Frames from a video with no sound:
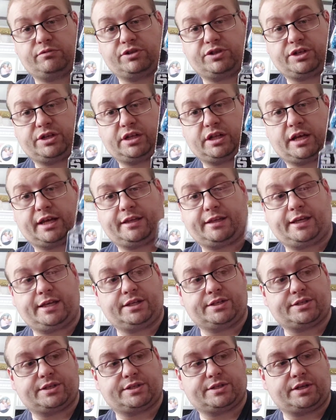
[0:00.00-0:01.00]
would you like
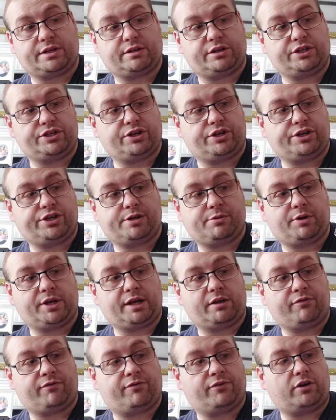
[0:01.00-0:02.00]
this? I said, are you sure you don't
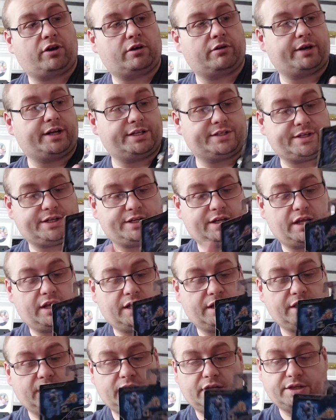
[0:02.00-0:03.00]
want out for it? He said,
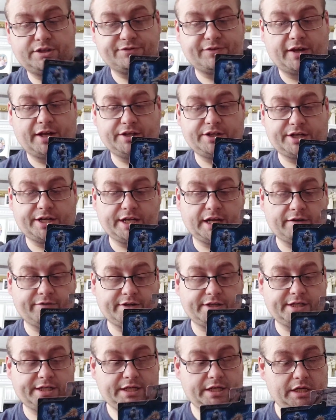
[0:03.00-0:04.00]
no, it's fine, you can have
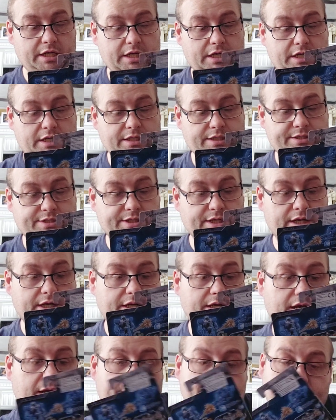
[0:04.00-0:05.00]
it.
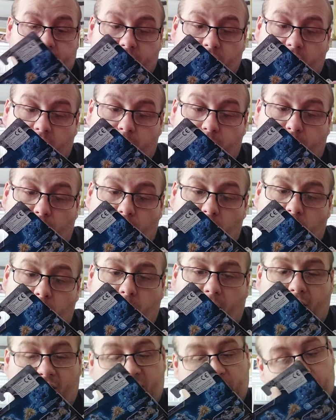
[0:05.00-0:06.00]
So I got
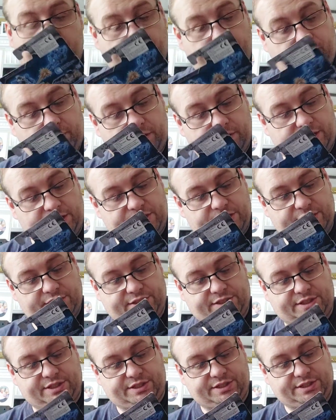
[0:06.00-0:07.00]
Blowpipe, which
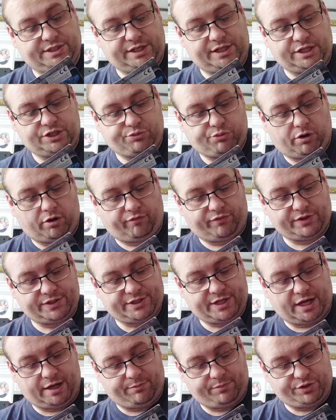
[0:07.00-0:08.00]
is the Siege War for
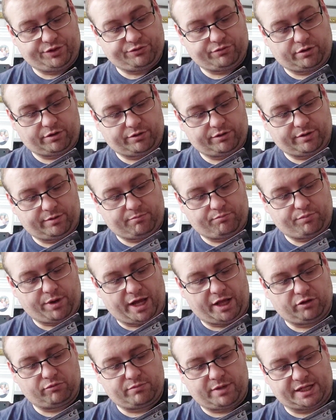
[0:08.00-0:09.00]
Cybertron
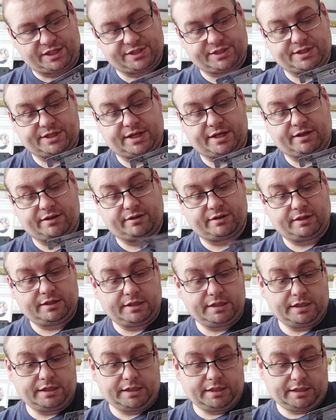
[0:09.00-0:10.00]
Battlemaster.
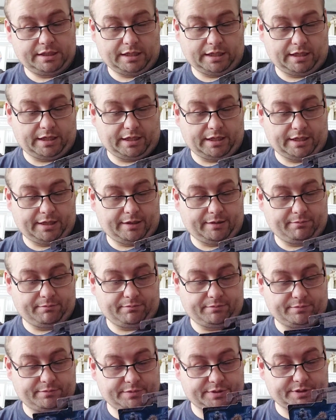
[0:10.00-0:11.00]

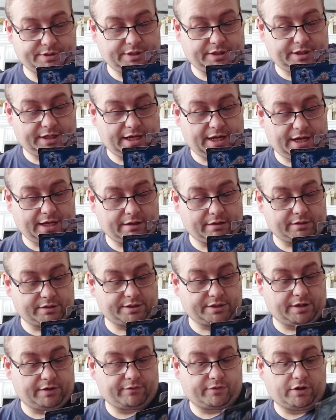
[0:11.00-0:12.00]
So
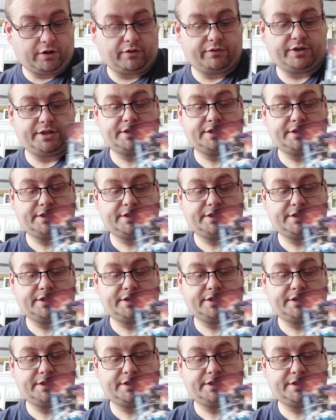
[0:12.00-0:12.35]
I've got